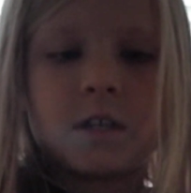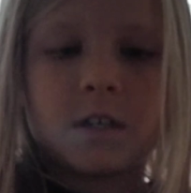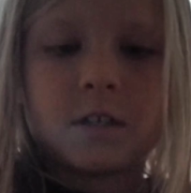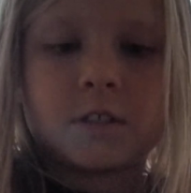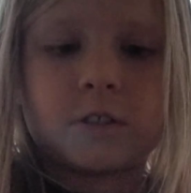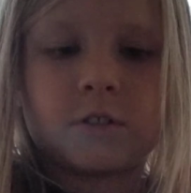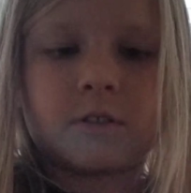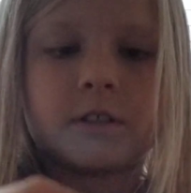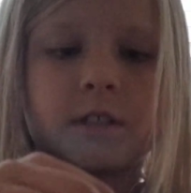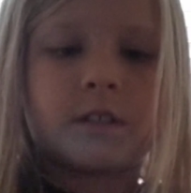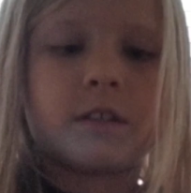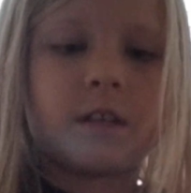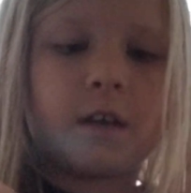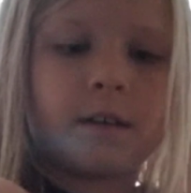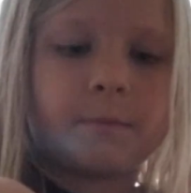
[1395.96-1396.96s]
So this
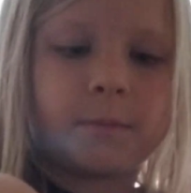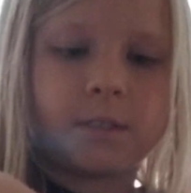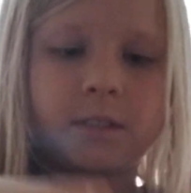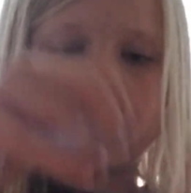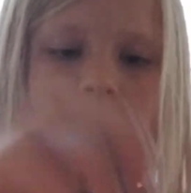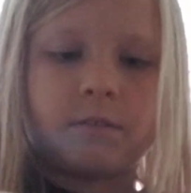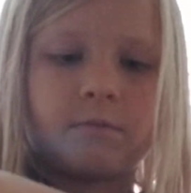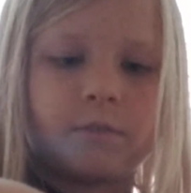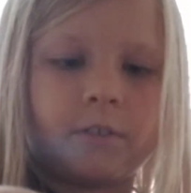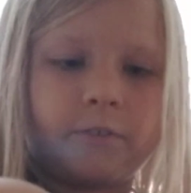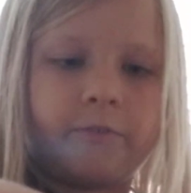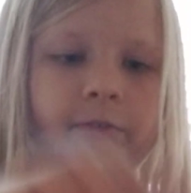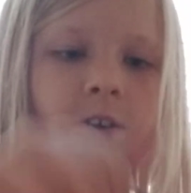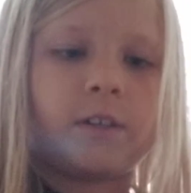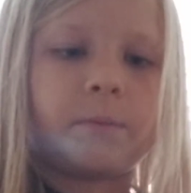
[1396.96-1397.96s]
slime is really
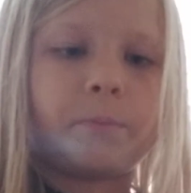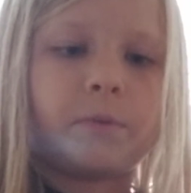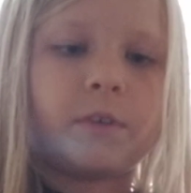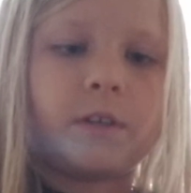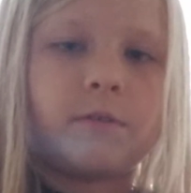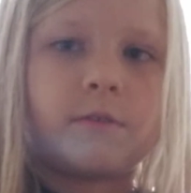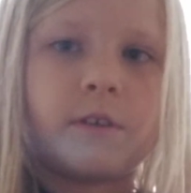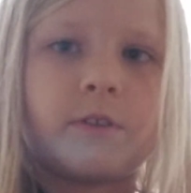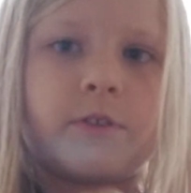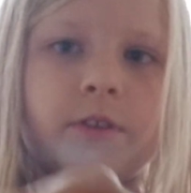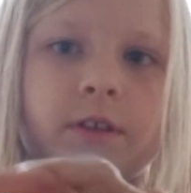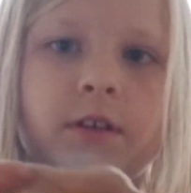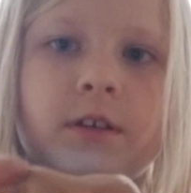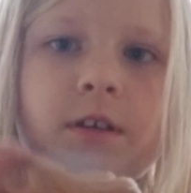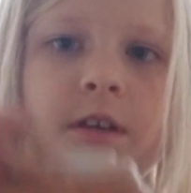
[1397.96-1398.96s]
fun to play with.
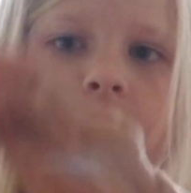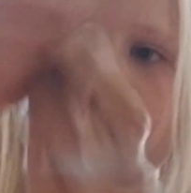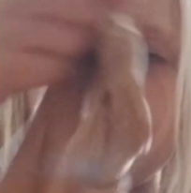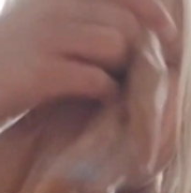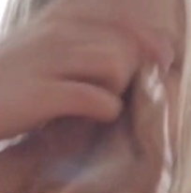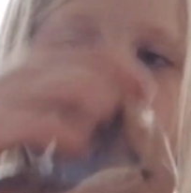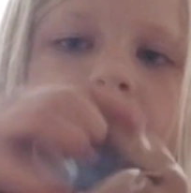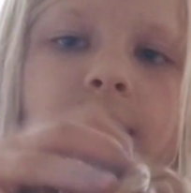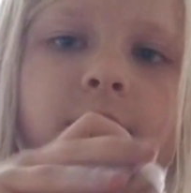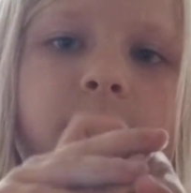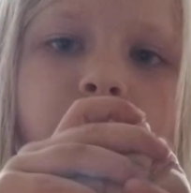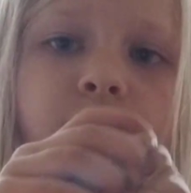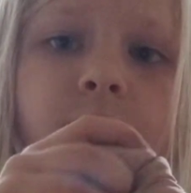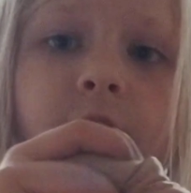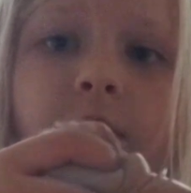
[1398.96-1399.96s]
It
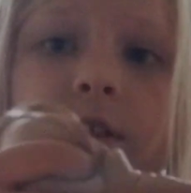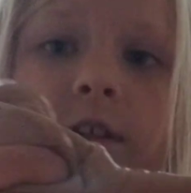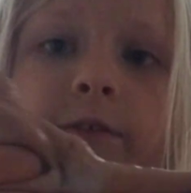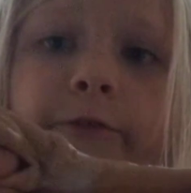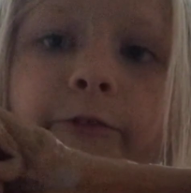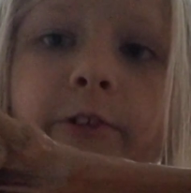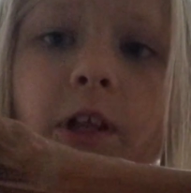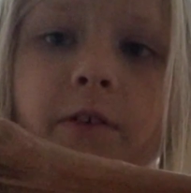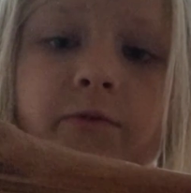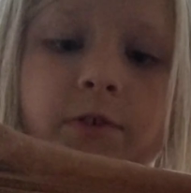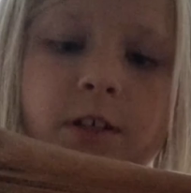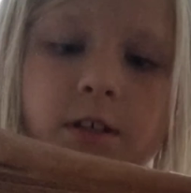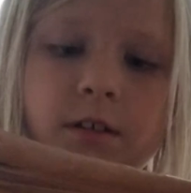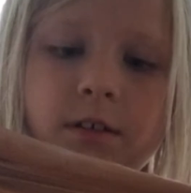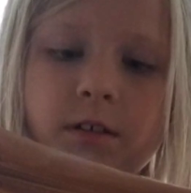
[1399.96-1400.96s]
is really
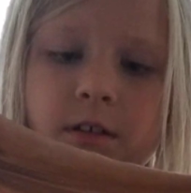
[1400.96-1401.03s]
fluffy.